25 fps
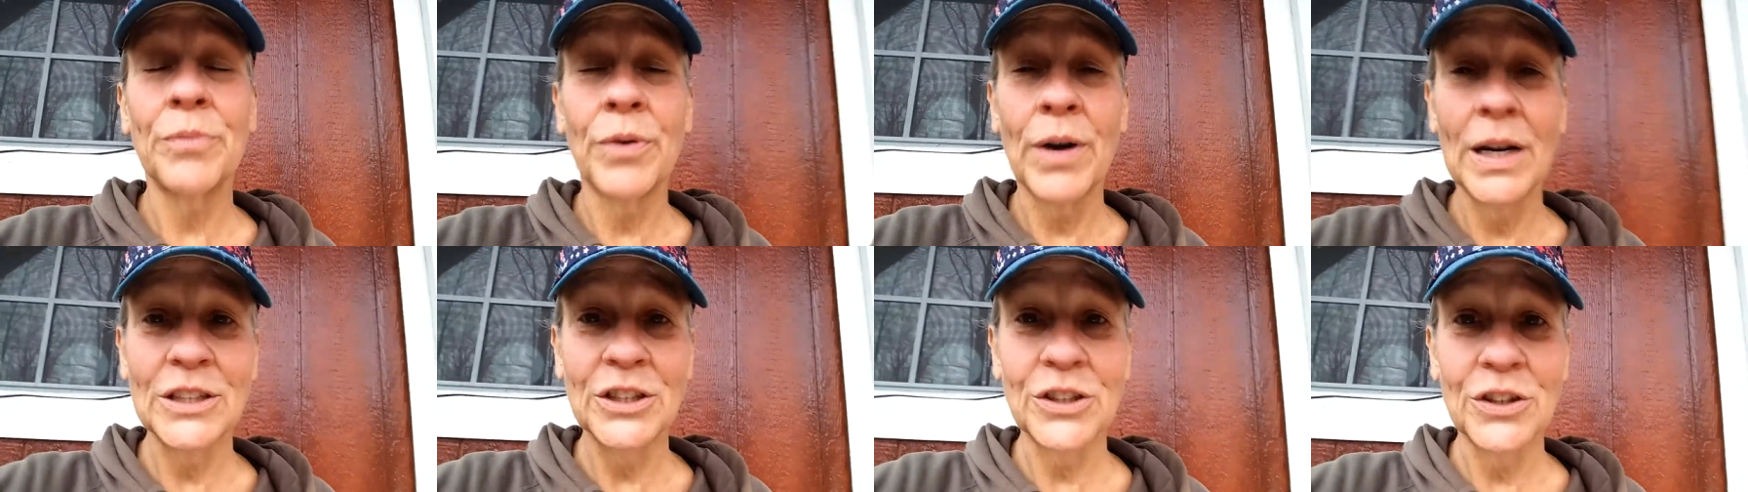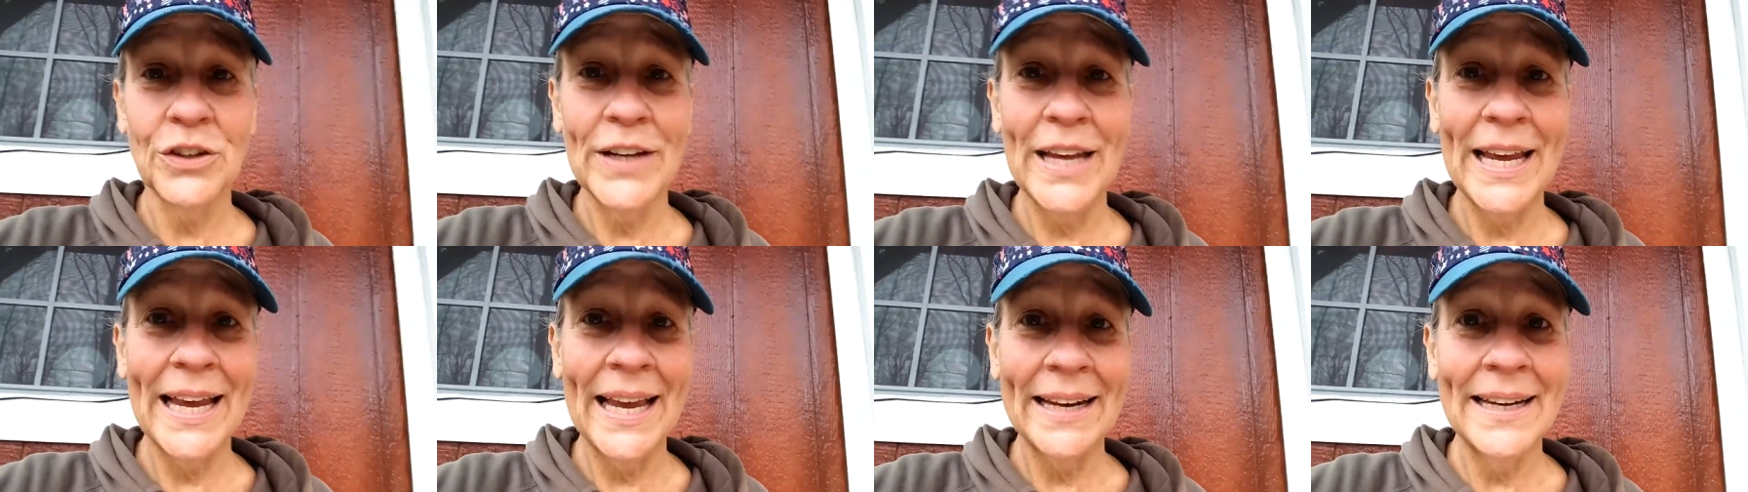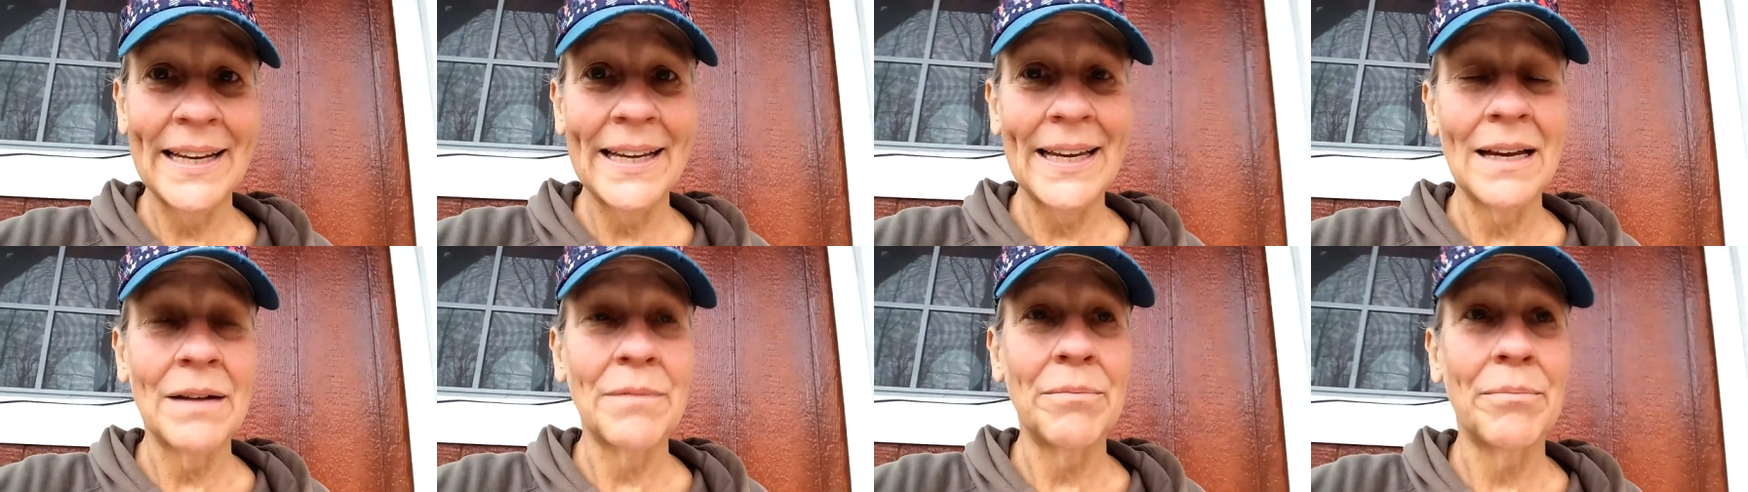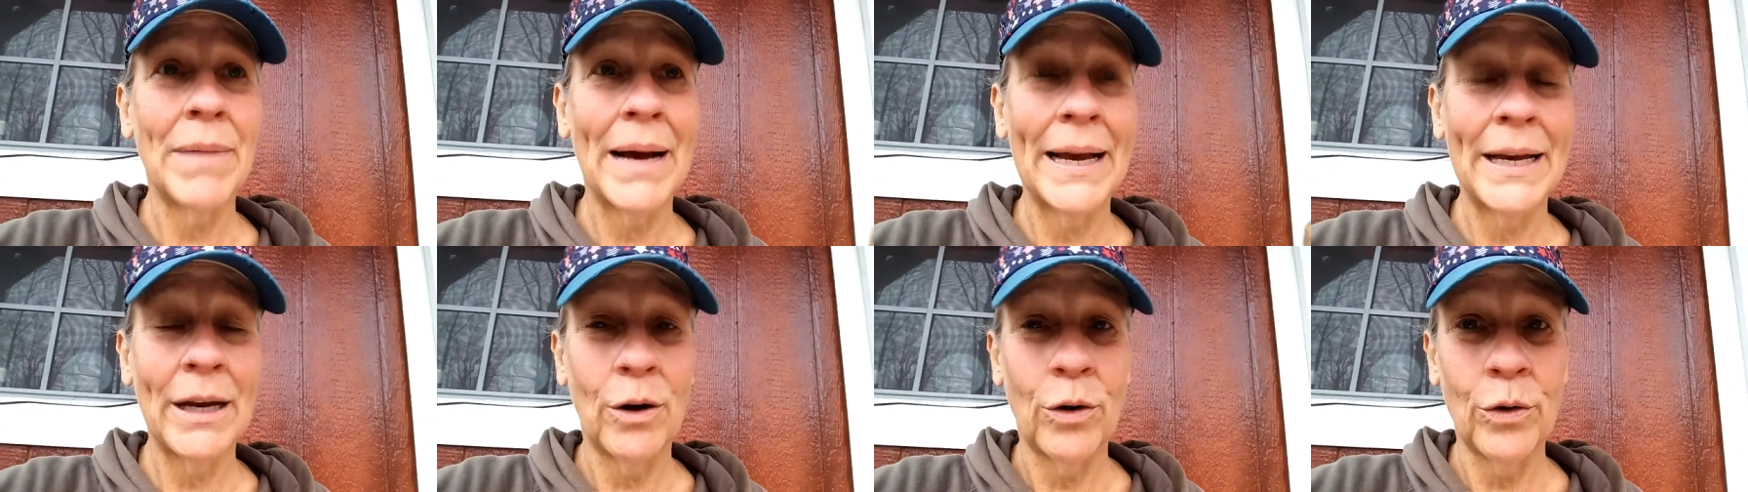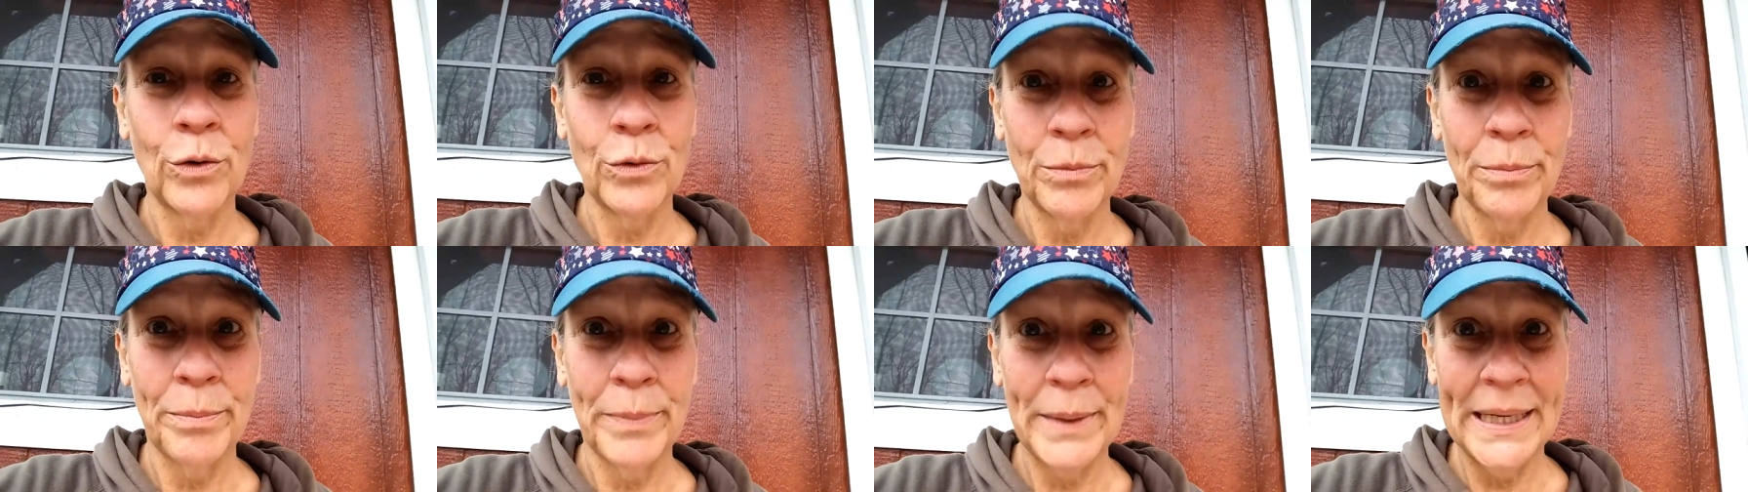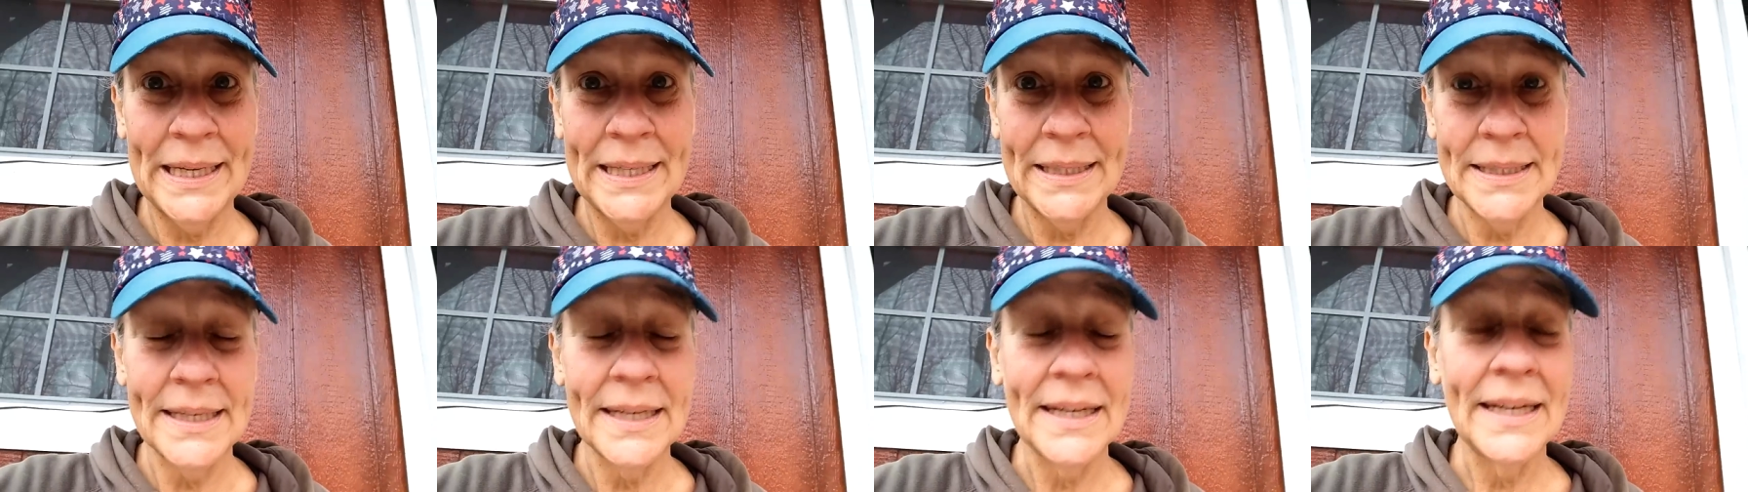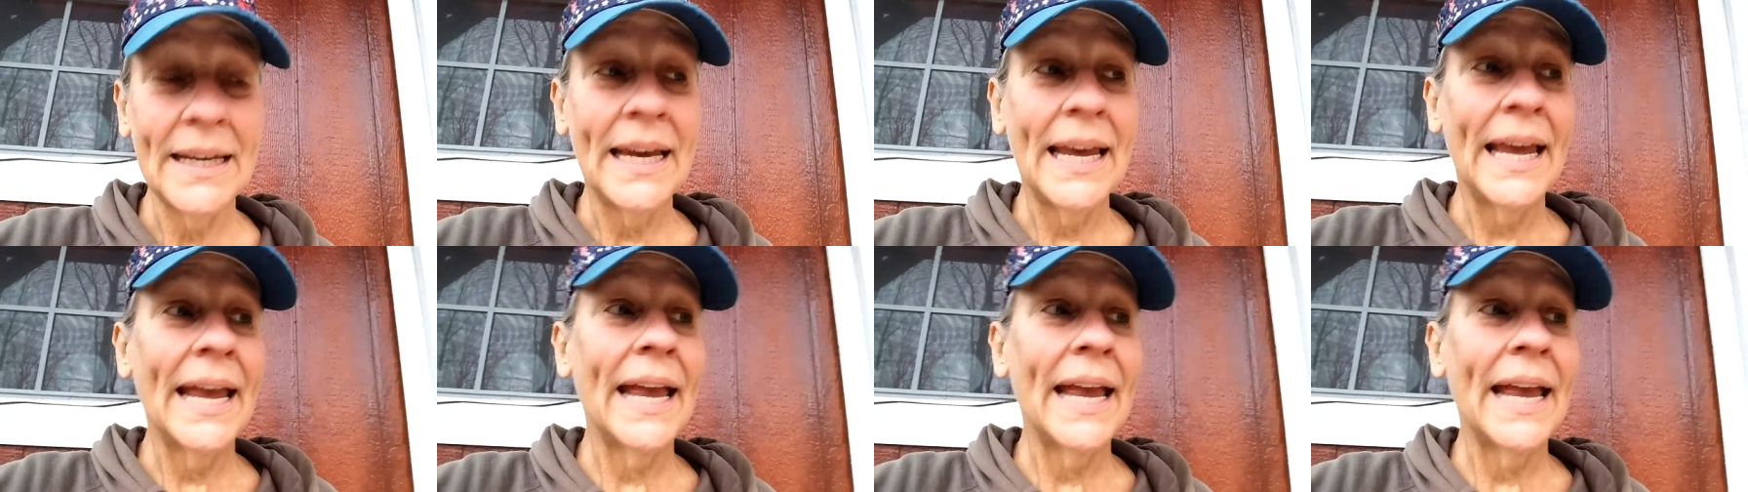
pressure canning my own meat,